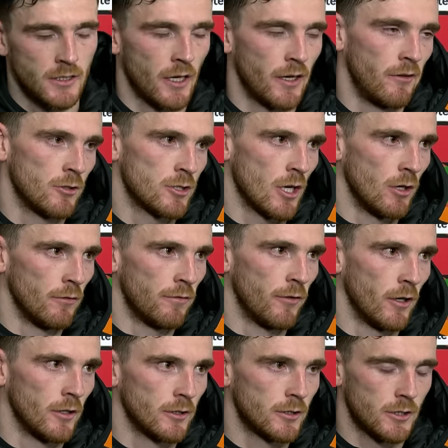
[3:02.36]
it's a great result
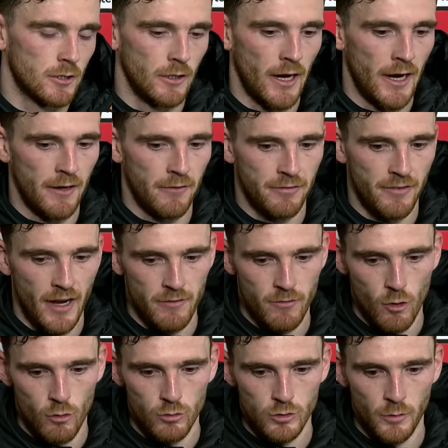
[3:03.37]
for us. Uh,
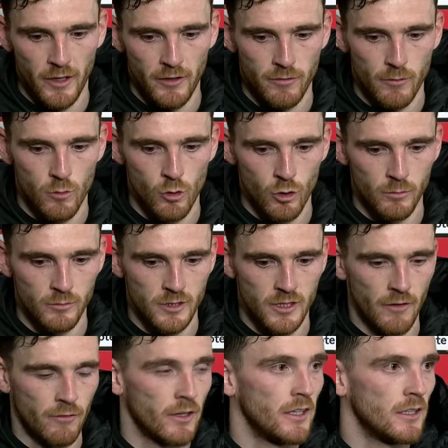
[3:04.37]
five goals away from home is
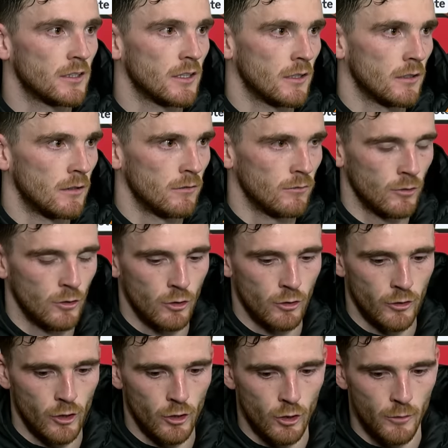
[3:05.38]
never easy, in you
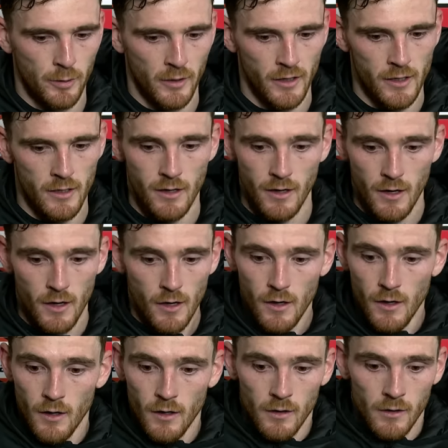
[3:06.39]
know, the Europa League.
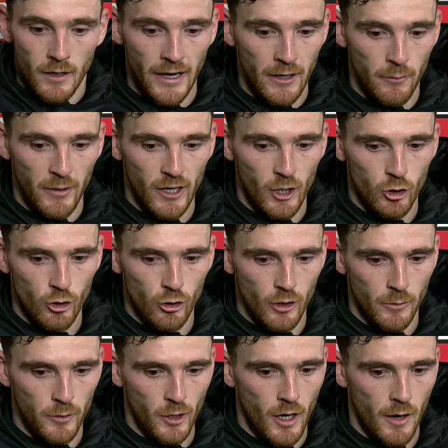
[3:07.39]
Anywhere in
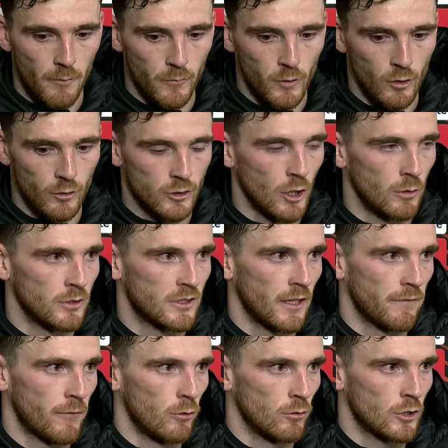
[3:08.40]
Europe you come, you know, it's always
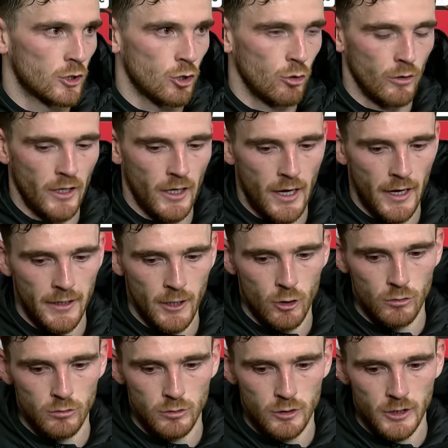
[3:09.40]
difficult to score these kind of
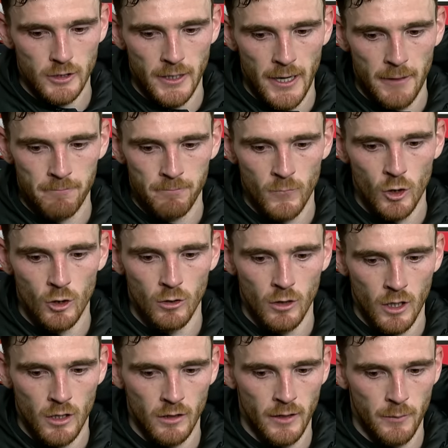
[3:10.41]
goals, and um, you know,
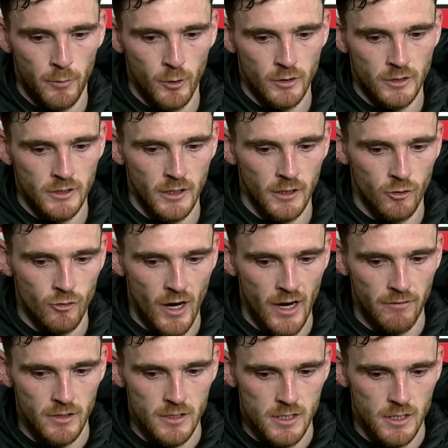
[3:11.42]
luckily it puts us in the
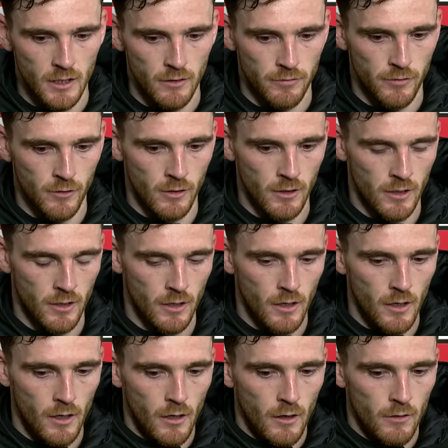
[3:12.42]
driving seat for.
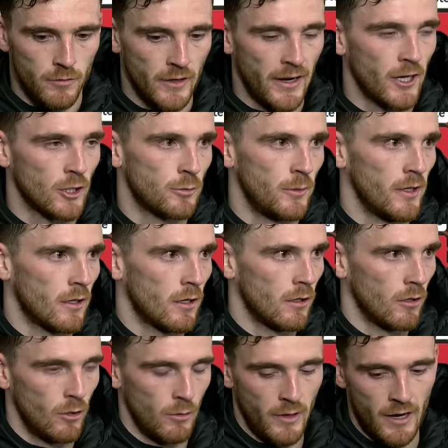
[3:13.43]
For next week.
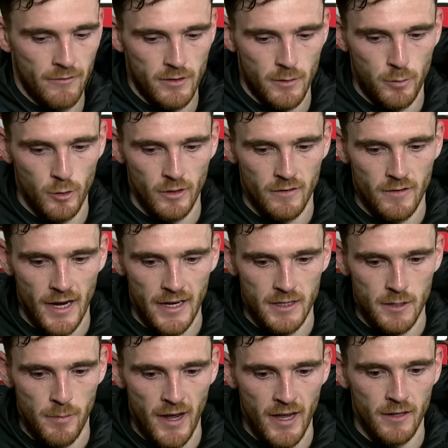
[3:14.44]
You know, we have to put the tie
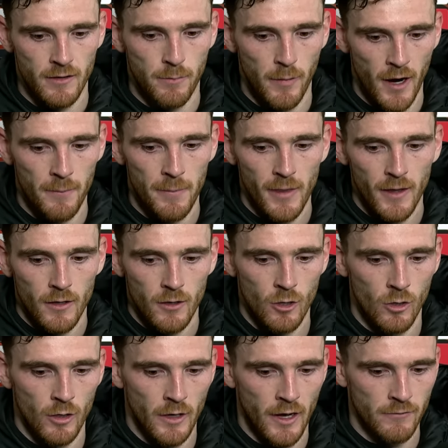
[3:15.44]
to bed, but you
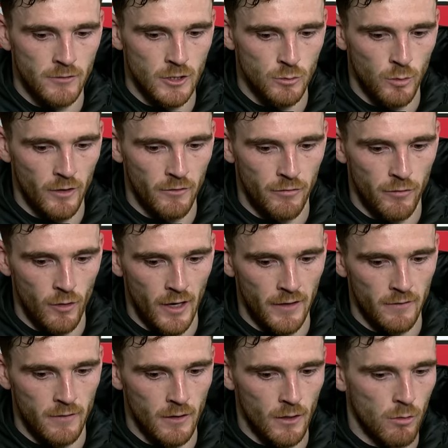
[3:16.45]
know, it gives us one foot
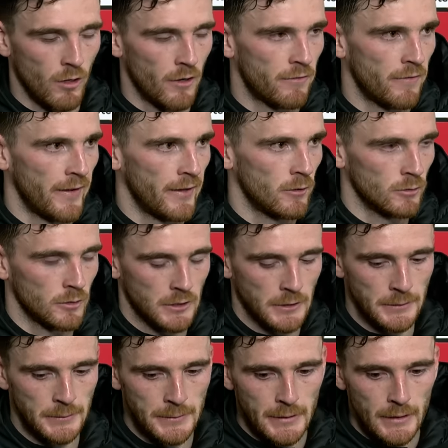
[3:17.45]
into the quarterfinals,
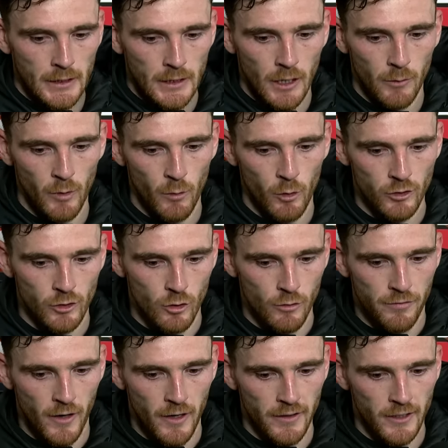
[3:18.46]
and and we want to go
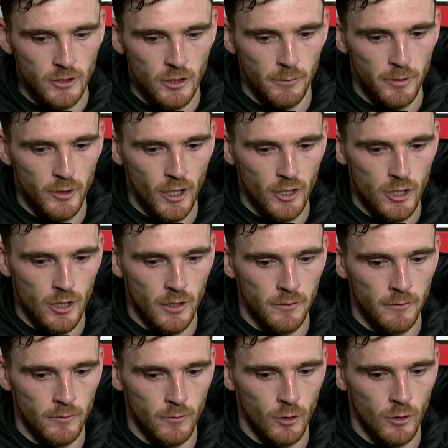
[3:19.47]
far in this competition,
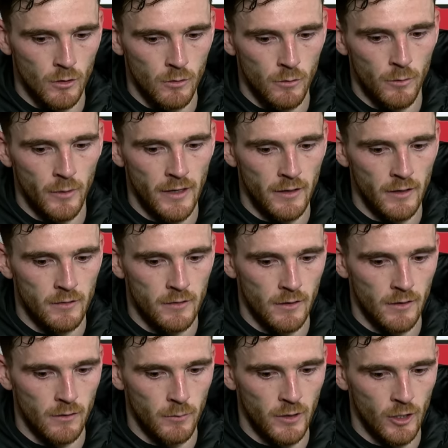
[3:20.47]
and you know, we need
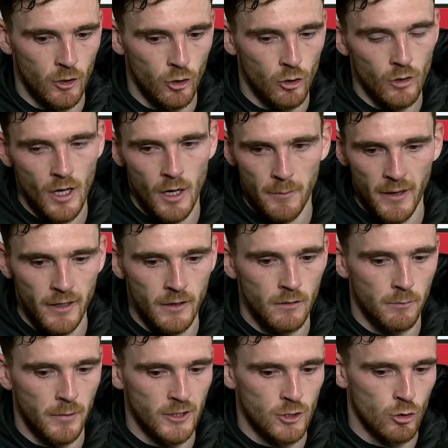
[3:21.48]
to we need to do that by
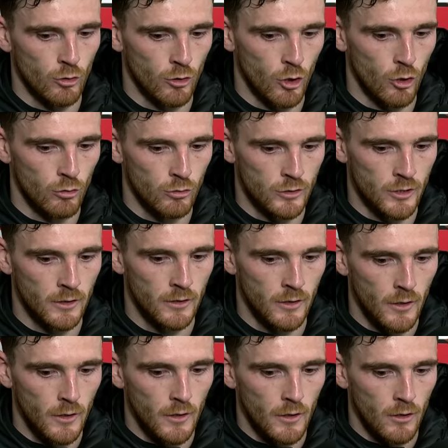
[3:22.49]
by scoring goals, and
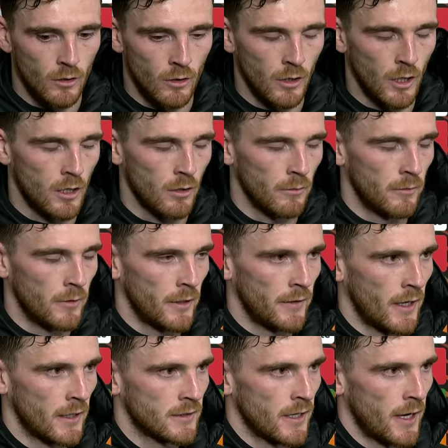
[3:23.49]
you know, luckily we've
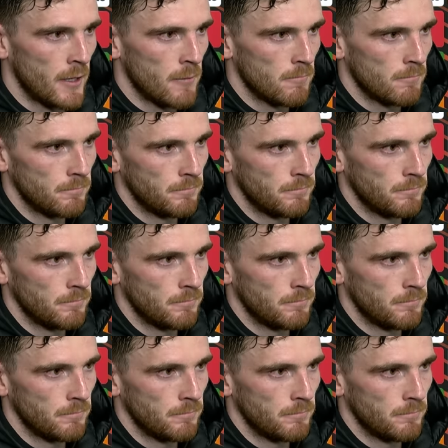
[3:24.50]
done that tonight.